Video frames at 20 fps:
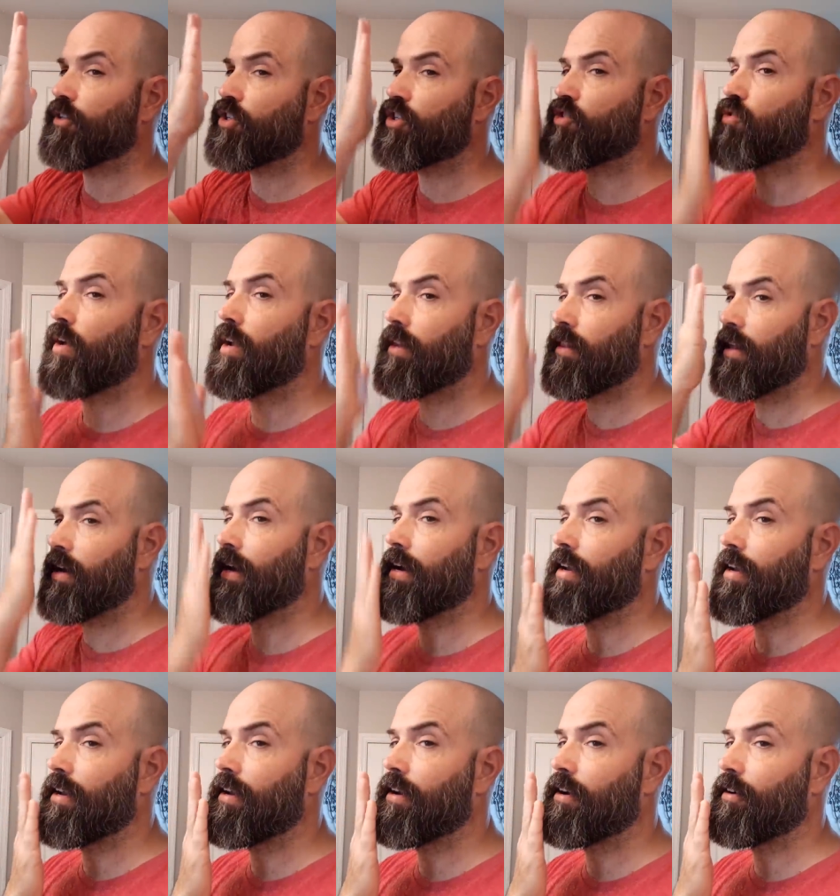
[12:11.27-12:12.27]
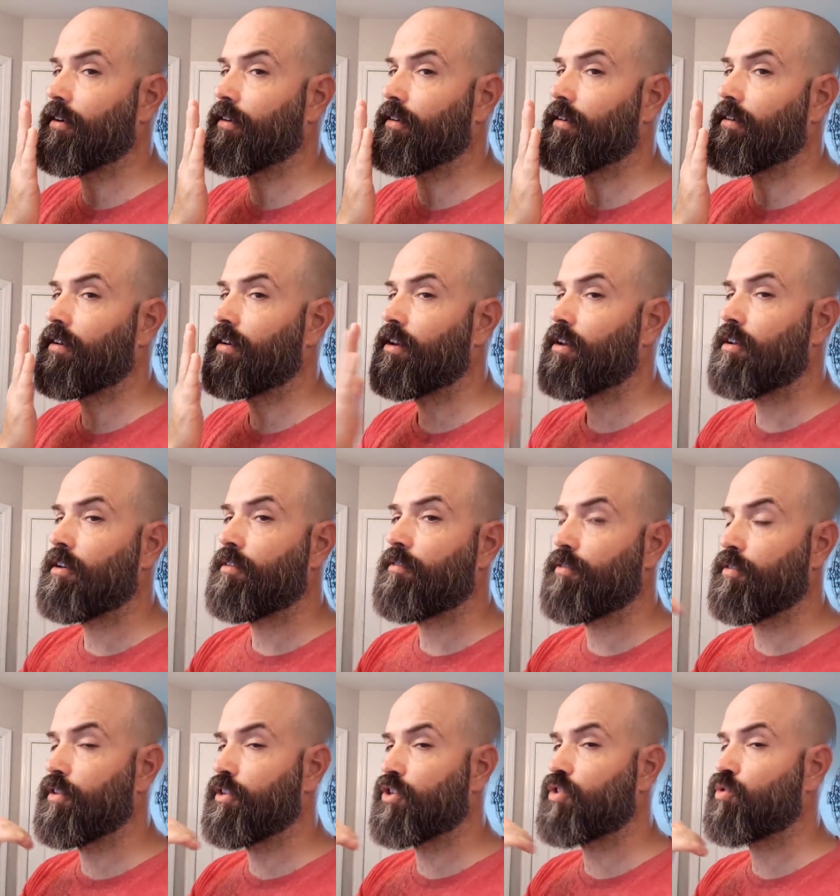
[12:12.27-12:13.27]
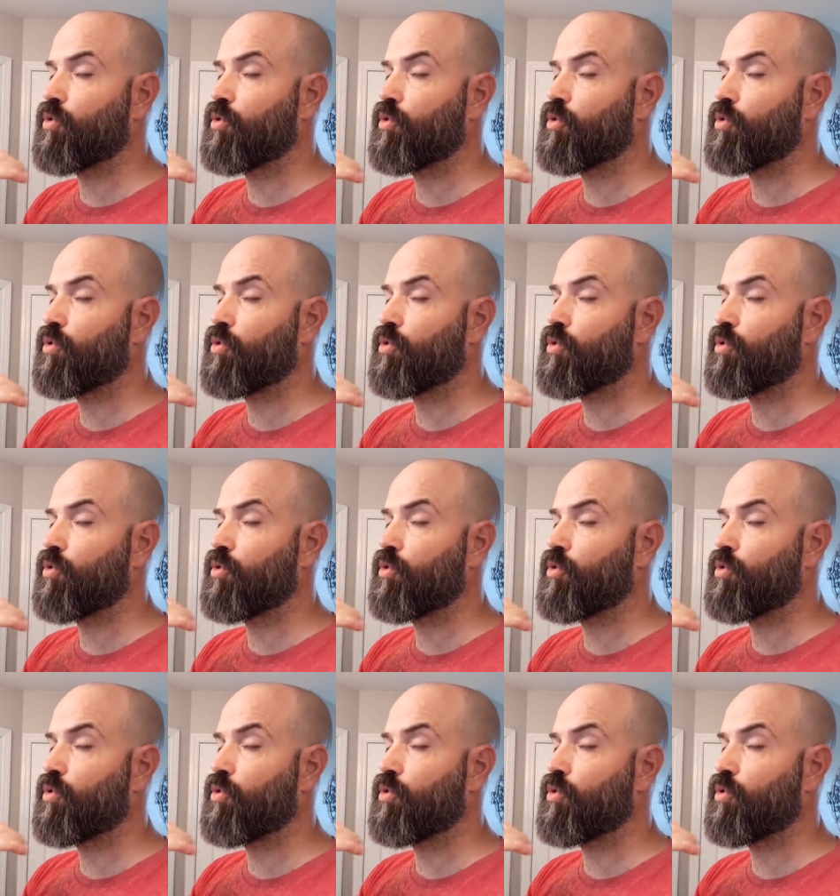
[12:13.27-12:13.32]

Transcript: straight line here for this